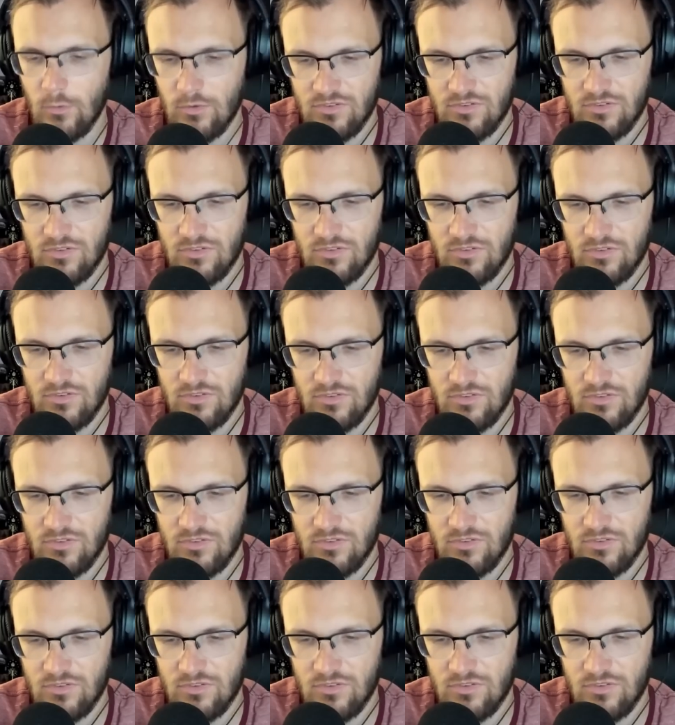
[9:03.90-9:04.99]
was significantly
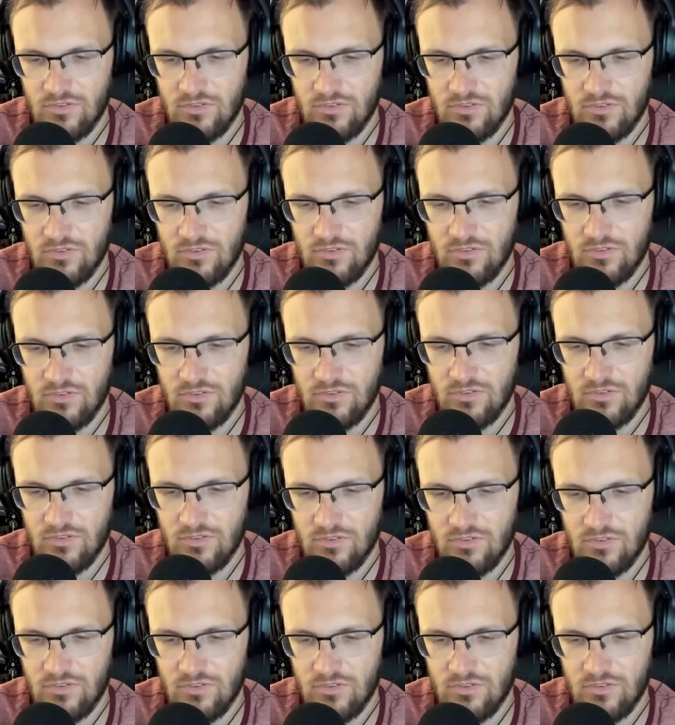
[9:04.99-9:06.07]
different because the Kings gave up
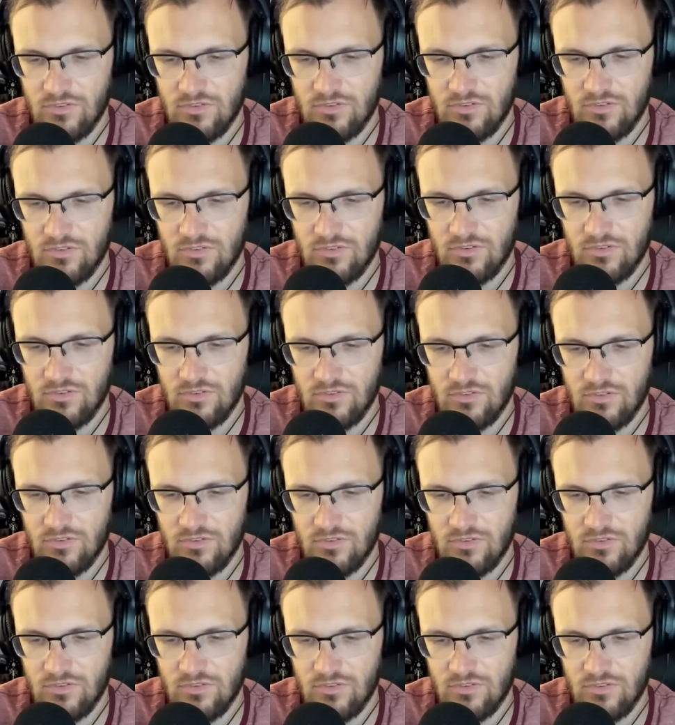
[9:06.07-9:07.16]
something of, of pretty good
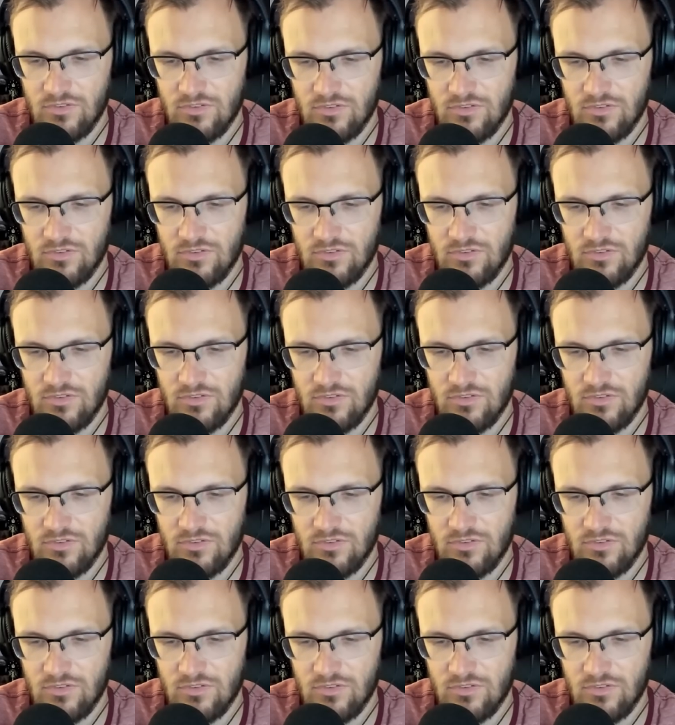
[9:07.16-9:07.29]
value.